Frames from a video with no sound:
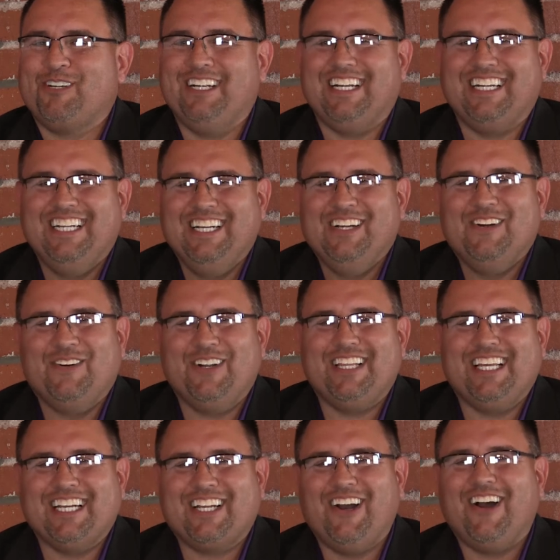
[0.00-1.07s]
were
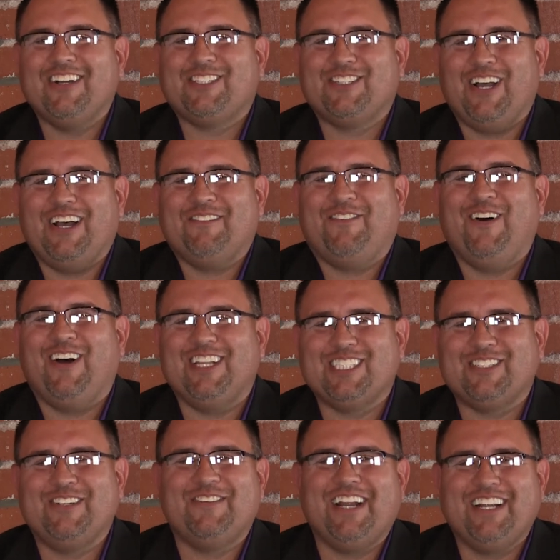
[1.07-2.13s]
the Conqs' downfall
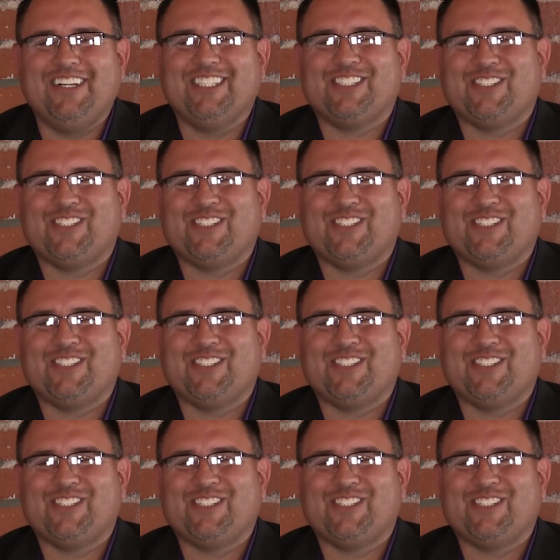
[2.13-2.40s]
as Rivera